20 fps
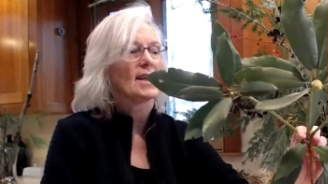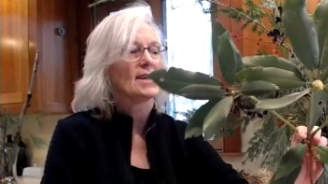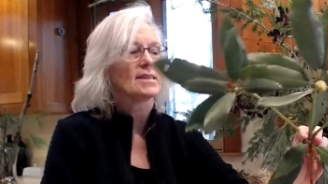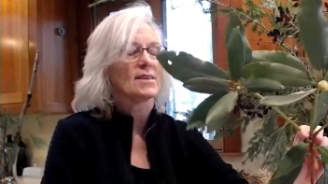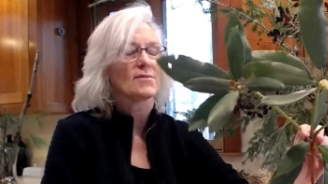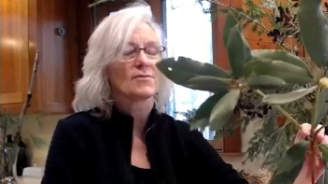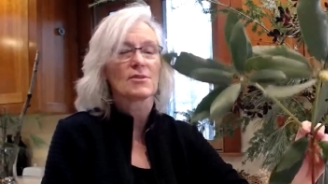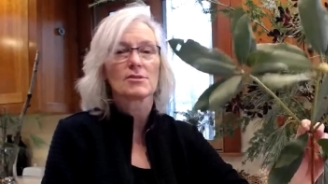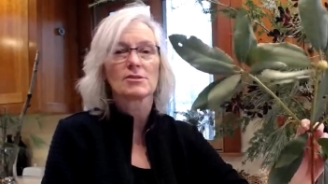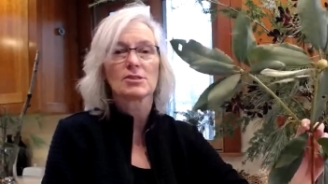
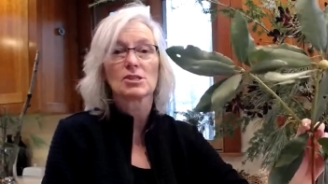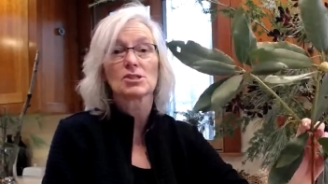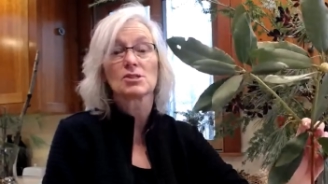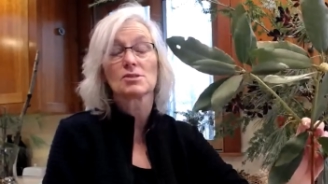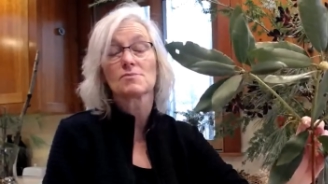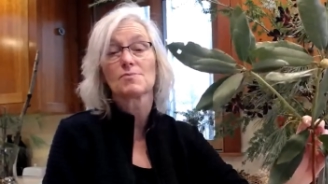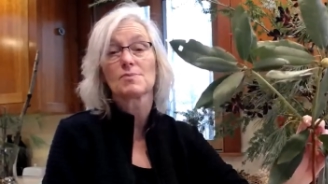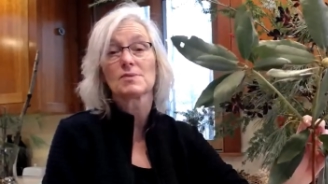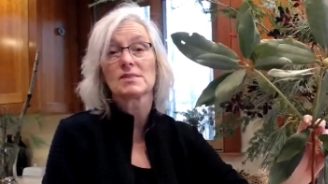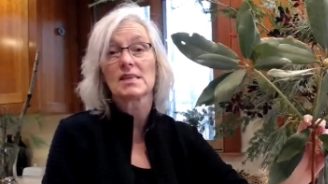And if there's
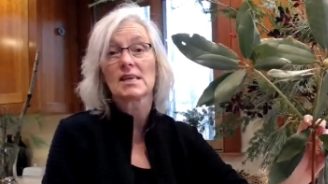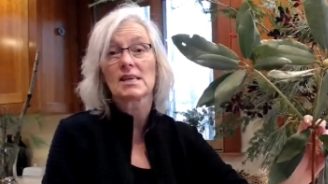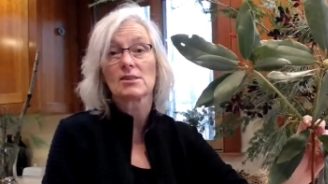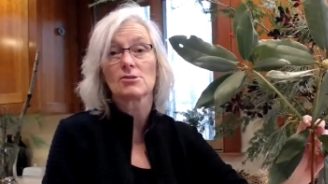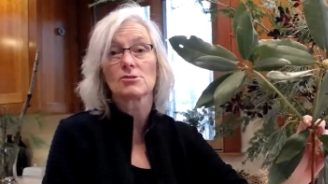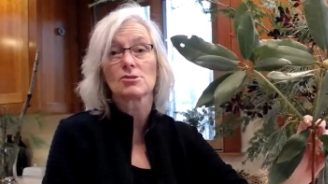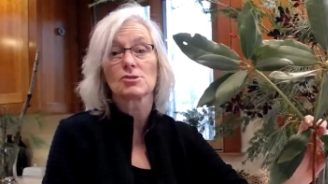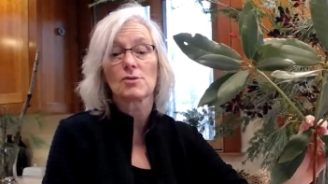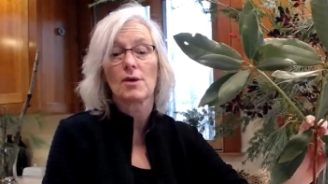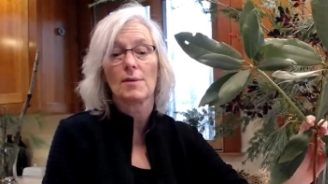a
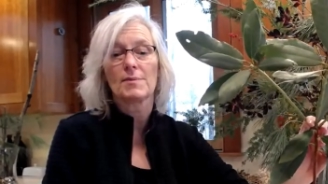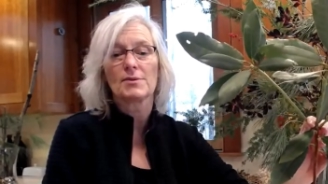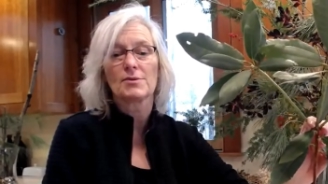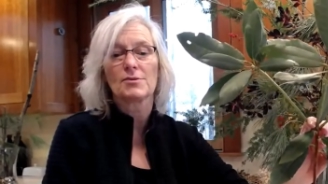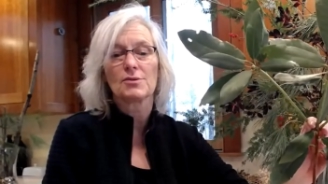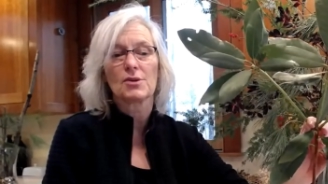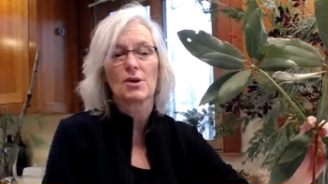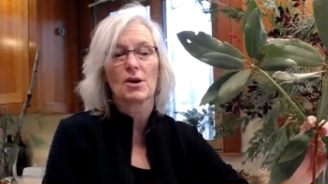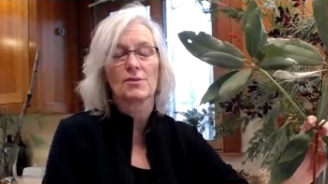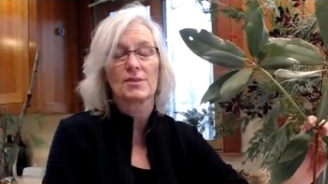particular shrub
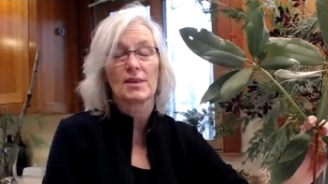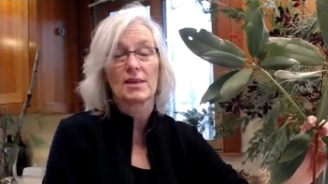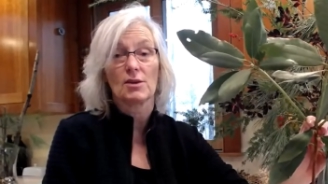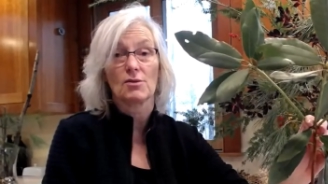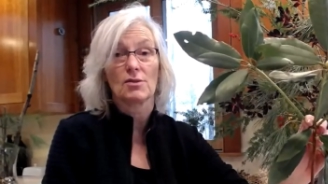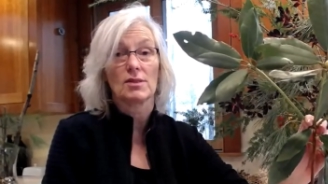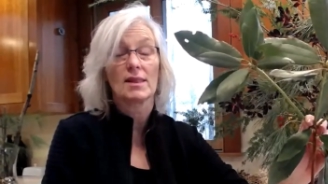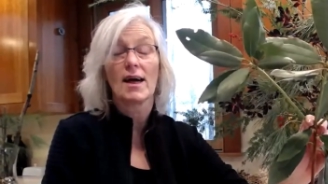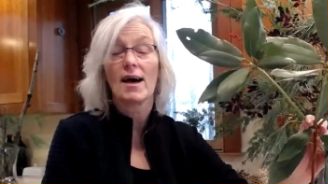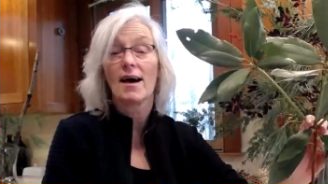in your yard
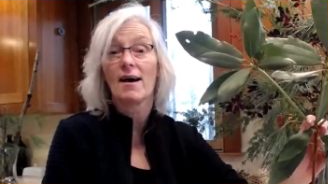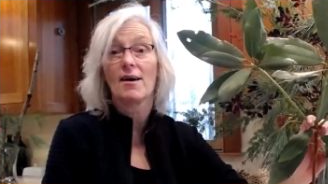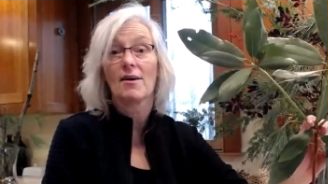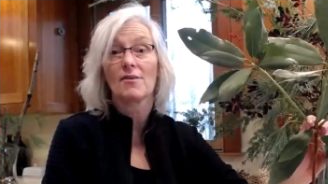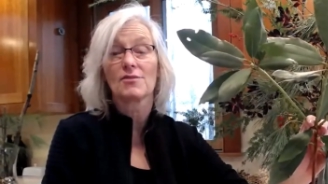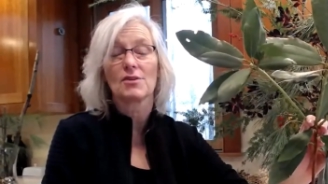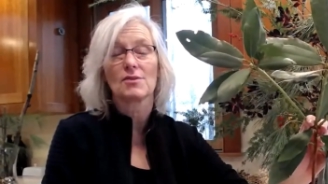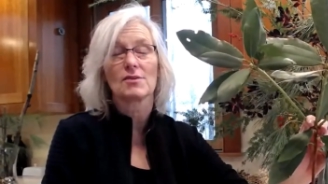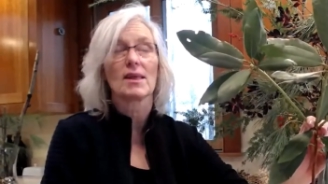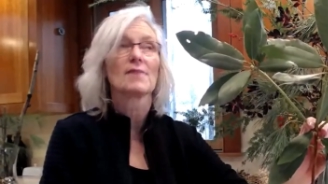that you
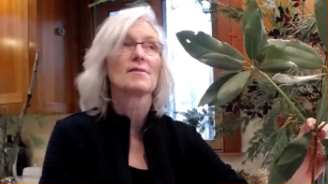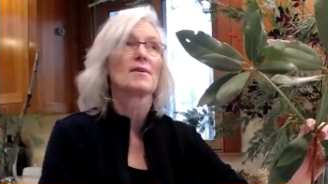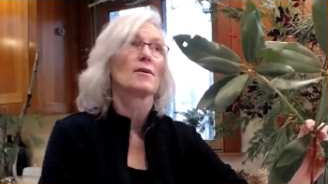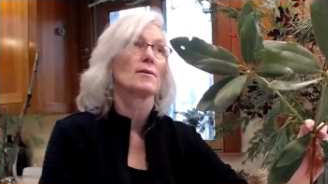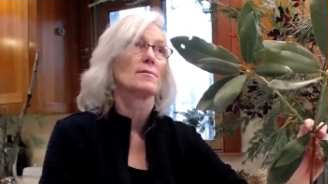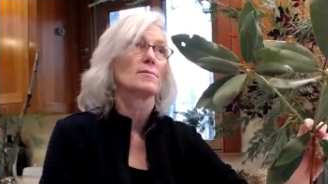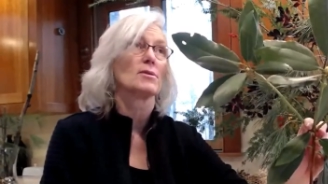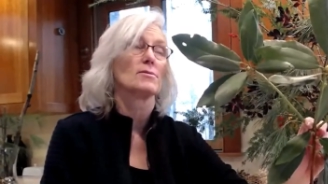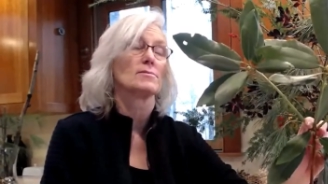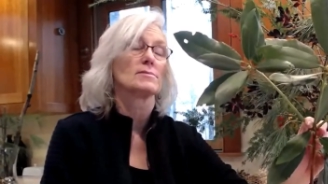love
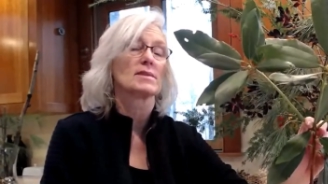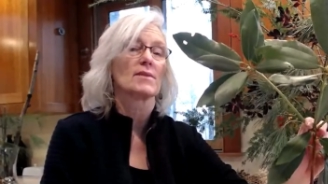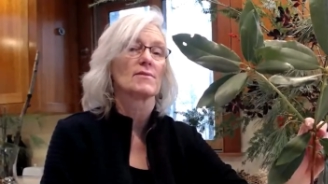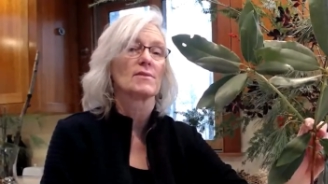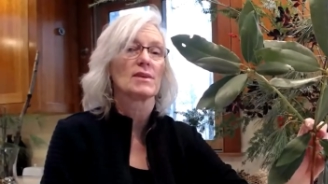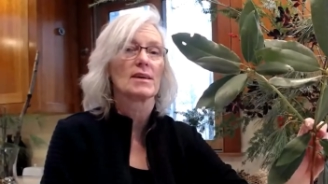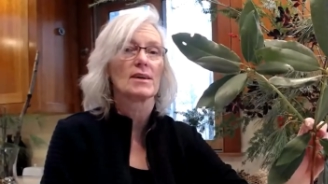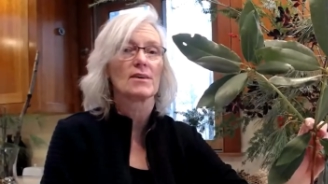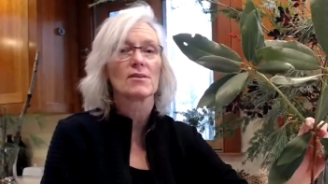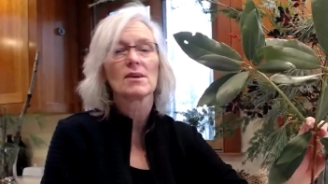how it blooms
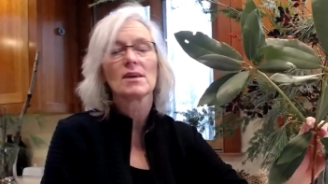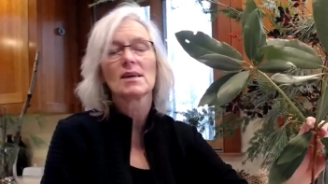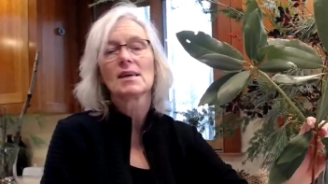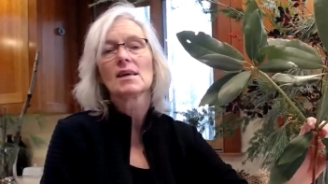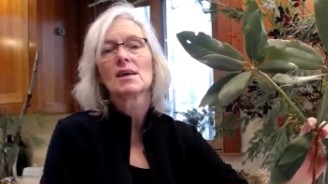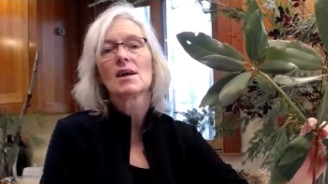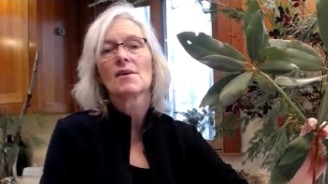every year,